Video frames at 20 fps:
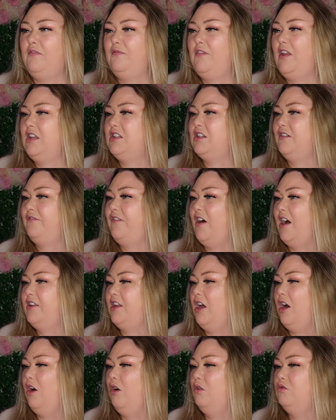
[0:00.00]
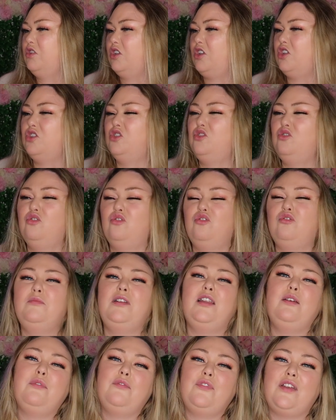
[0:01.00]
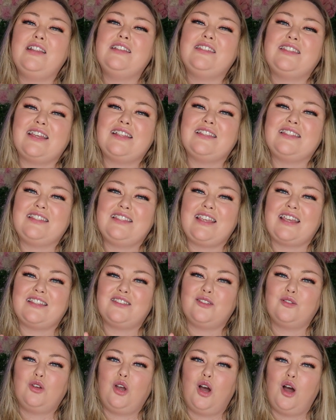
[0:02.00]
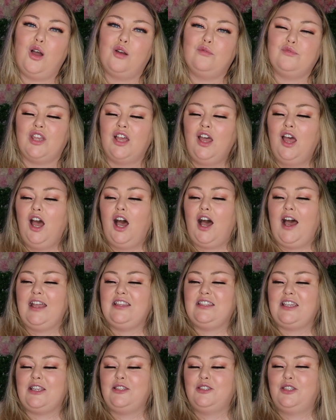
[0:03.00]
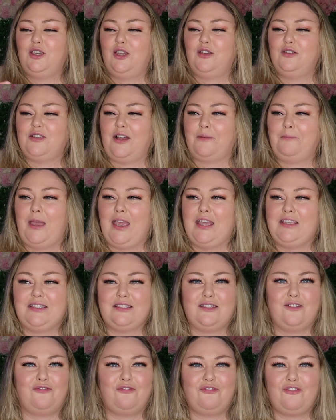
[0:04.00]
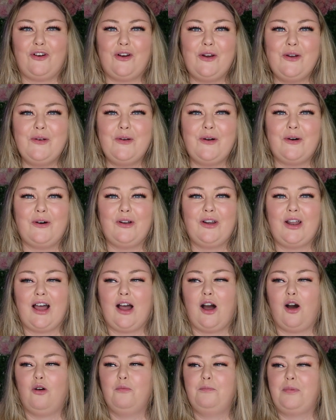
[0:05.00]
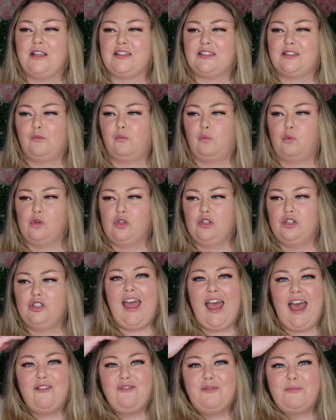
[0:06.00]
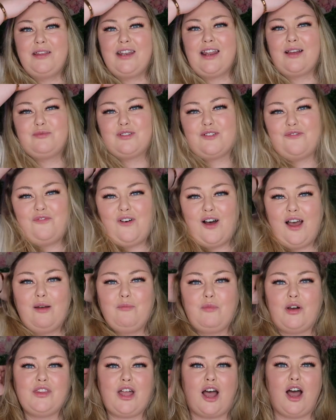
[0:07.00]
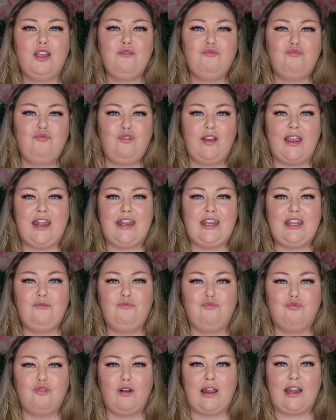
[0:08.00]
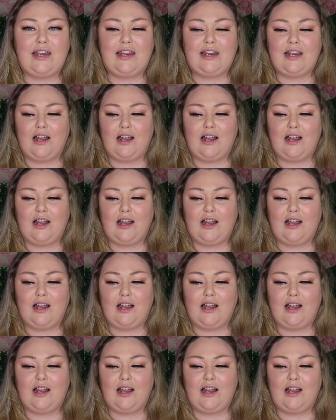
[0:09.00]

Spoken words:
of need to find the holder because normally with incense sticks and combs I tend to use like pieces of fruit or like old bits of wood. I haven't been able to find one that I really really